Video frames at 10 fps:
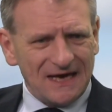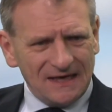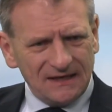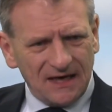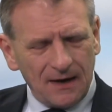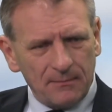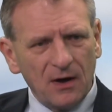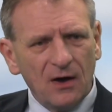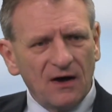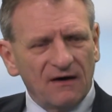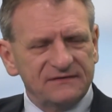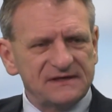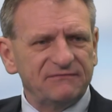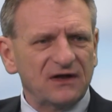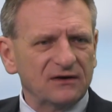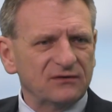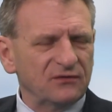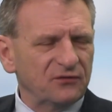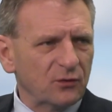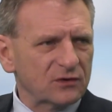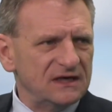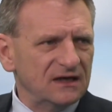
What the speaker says: income of 740